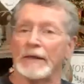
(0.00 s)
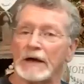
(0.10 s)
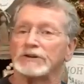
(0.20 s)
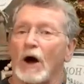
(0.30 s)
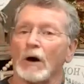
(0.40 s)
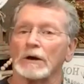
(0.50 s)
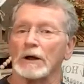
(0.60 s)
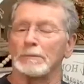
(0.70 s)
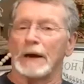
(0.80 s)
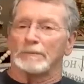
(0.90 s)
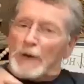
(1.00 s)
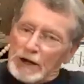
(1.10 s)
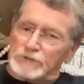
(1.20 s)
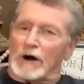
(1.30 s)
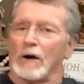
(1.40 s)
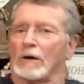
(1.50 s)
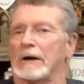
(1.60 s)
And they talk a little bit. Peter's all,